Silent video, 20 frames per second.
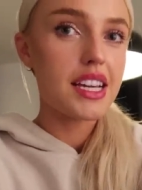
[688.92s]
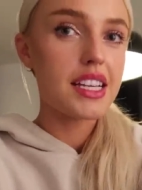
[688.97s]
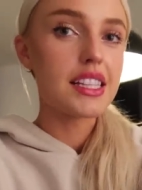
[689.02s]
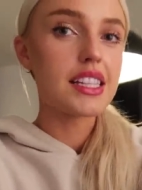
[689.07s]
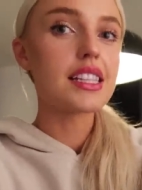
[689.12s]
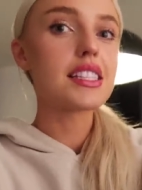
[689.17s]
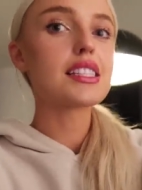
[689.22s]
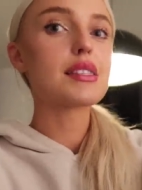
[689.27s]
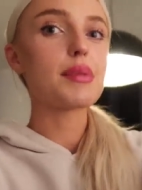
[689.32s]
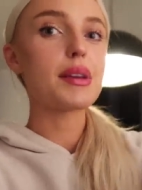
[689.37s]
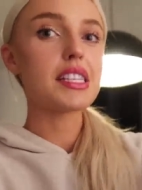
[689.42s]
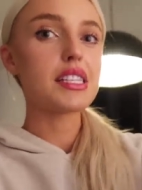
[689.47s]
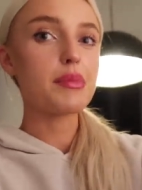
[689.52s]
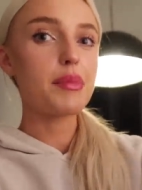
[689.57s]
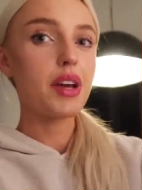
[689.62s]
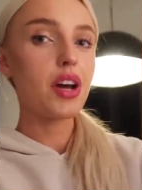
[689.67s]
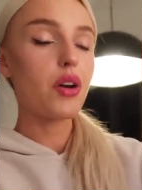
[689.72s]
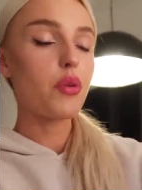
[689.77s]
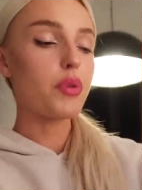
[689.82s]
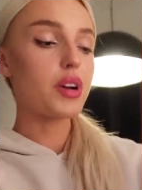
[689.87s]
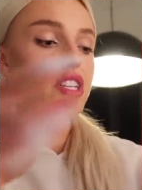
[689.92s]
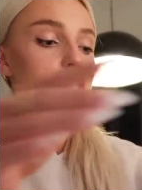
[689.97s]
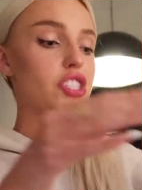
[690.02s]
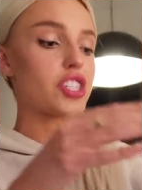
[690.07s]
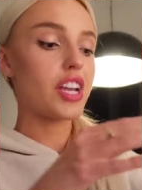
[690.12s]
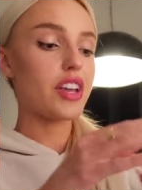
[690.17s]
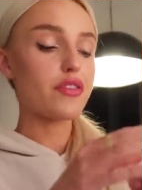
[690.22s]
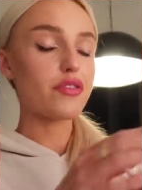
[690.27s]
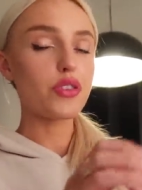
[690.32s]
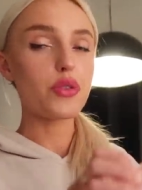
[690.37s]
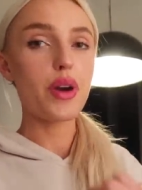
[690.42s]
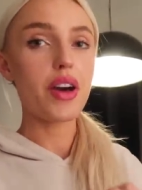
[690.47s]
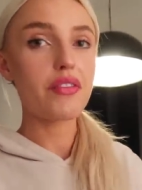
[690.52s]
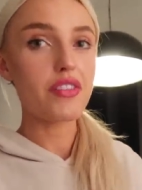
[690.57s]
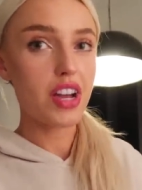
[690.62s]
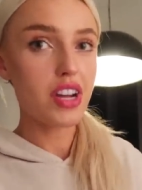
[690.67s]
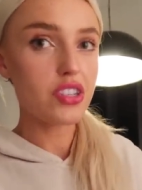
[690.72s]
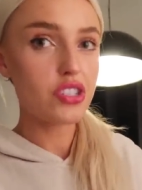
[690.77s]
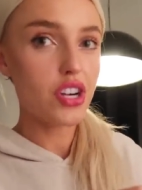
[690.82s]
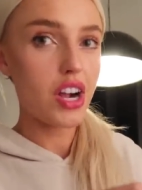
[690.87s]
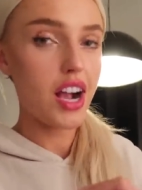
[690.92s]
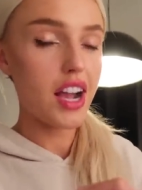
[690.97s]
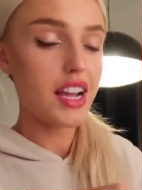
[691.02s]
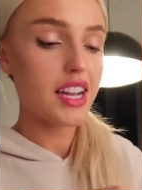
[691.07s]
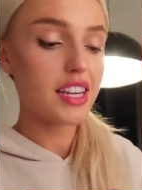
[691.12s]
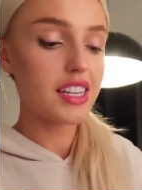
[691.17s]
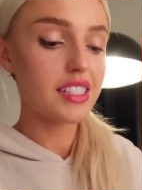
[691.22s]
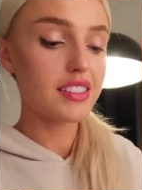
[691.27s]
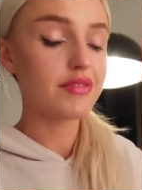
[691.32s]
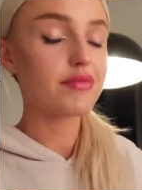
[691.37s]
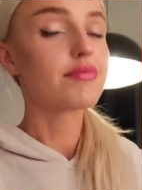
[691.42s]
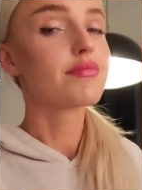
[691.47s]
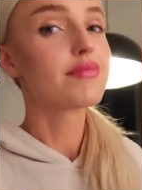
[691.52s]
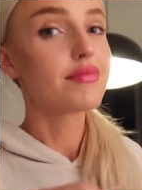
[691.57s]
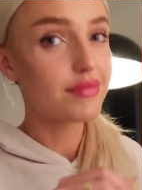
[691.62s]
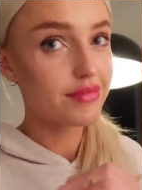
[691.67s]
in spicy mayo, which if you have not tried,